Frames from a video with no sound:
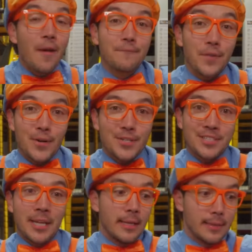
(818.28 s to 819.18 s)
First,
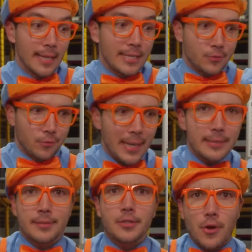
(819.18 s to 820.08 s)
let's race
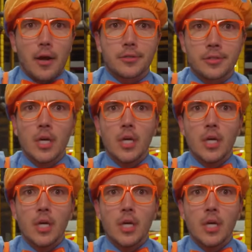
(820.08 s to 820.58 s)
the trucks.